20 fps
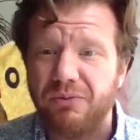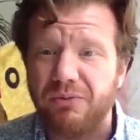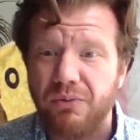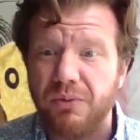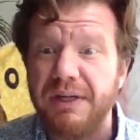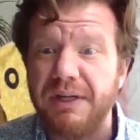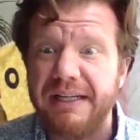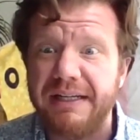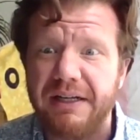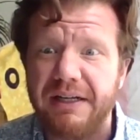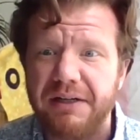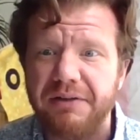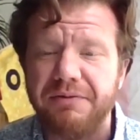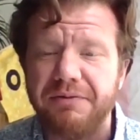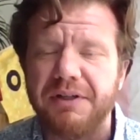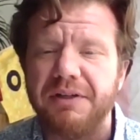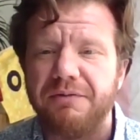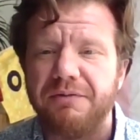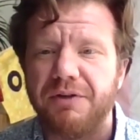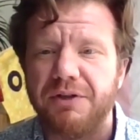rid of
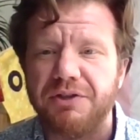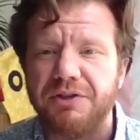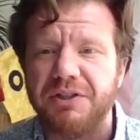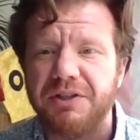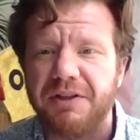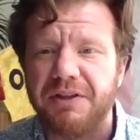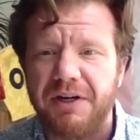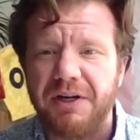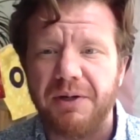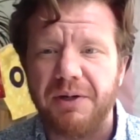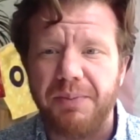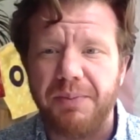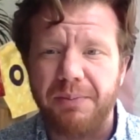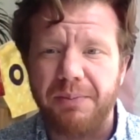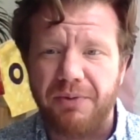conversion therapy